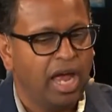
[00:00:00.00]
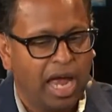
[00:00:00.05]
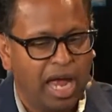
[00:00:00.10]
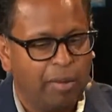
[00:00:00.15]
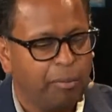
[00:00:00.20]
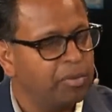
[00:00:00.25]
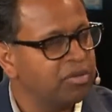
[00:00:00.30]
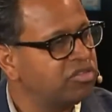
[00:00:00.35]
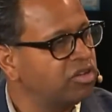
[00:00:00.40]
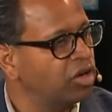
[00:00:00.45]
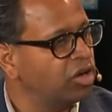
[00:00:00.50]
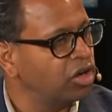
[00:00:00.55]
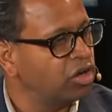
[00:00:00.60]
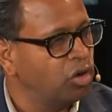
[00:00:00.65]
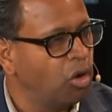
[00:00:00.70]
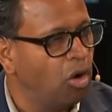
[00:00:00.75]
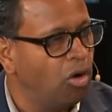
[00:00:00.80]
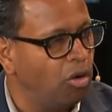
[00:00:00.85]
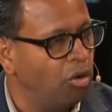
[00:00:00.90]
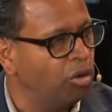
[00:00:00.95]
Apple's going to
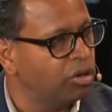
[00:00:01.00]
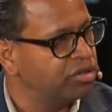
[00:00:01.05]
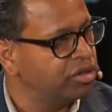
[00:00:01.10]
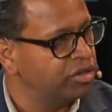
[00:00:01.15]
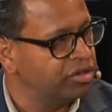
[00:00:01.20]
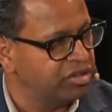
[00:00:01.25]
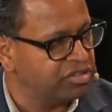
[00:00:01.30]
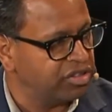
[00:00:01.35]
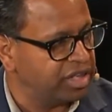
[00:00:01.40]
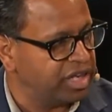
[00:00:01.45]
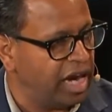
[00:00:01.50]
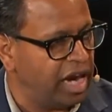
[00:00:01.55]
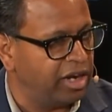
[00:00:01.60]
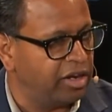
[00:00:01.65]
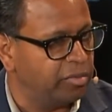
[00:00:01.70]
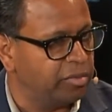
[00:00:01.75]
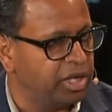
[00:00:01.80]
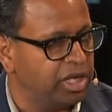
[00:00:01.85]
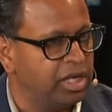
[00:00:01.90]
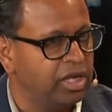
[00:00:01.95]
co-author this
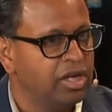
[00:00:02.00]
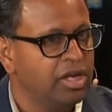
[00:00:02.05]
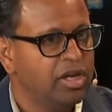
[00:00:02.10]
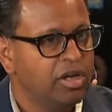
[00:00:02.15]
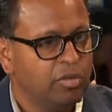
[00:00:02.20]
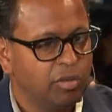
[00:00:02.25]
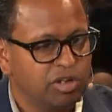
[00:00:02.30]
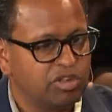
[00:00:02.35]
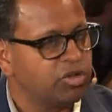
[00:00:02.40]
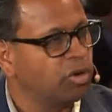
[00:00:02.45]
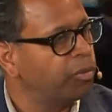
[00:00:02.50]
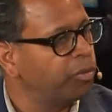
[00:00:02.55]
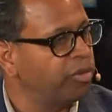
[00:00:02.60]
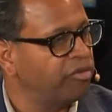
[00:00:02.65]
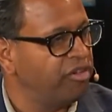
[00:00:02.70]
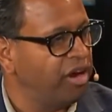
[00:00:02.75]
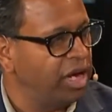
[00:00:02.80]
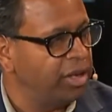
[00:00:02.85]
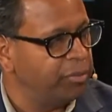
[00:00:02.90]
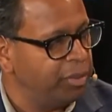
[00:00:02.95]
academy, which will
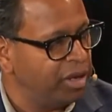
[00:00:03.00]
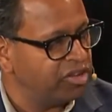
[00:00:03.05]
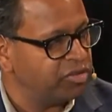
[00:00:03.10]
provide